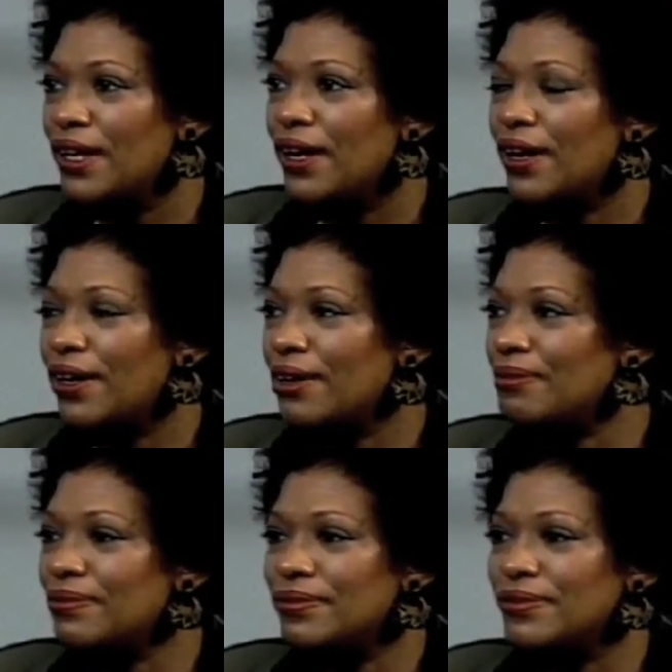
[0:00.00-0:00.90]

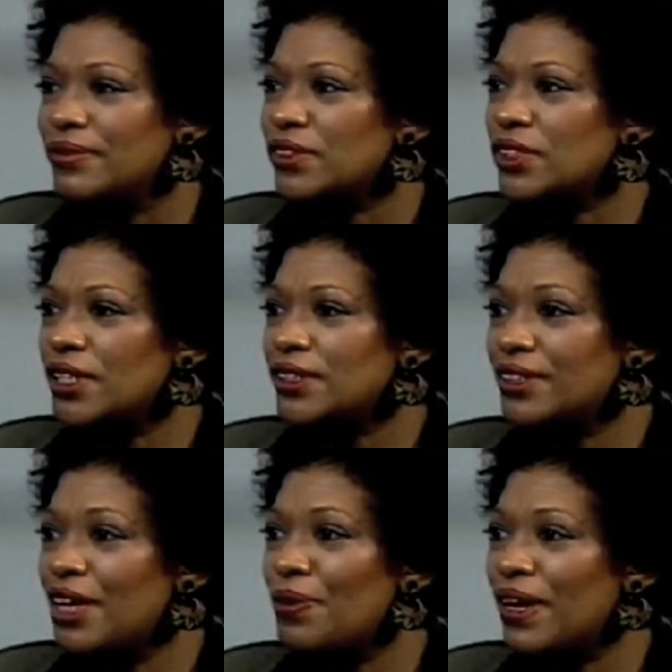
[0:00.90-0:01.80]
And
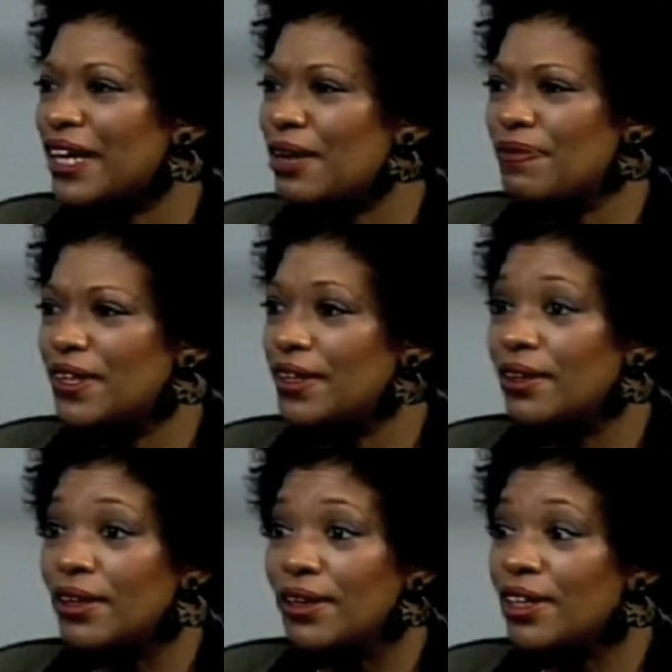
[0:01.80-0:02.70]
I kept thinking,
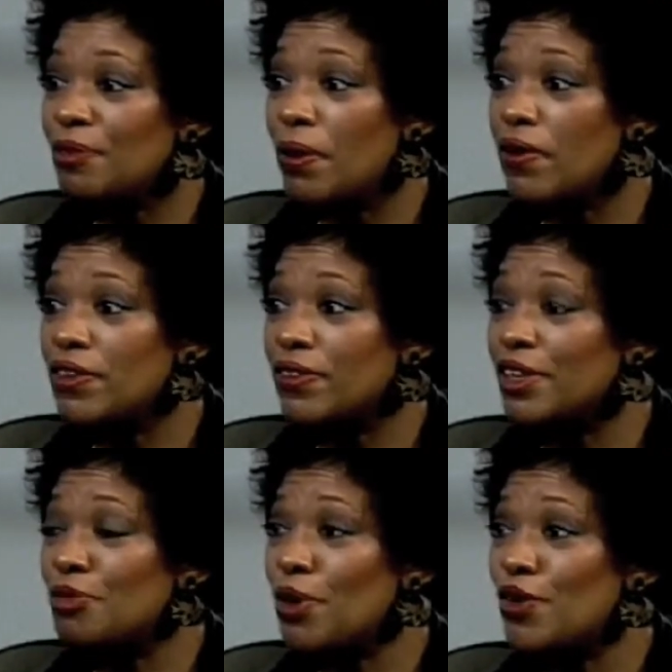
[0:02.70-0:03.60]
it's poetry,
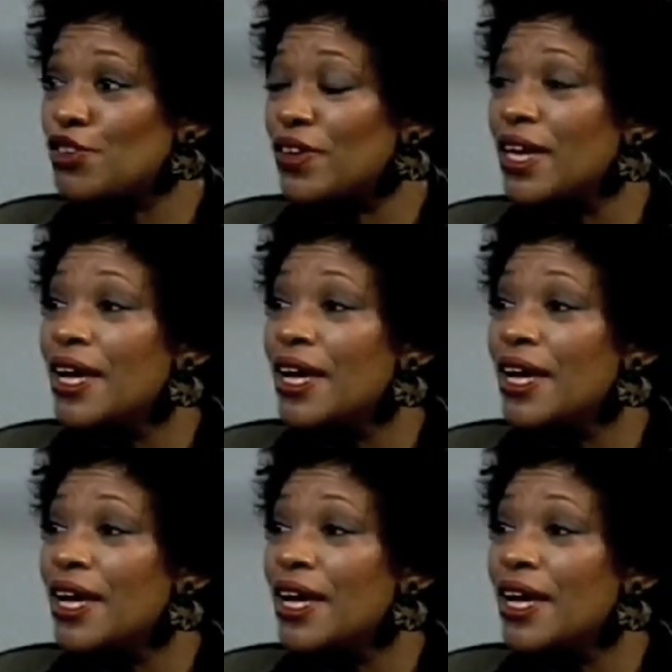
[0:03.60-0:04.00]
it's poetry.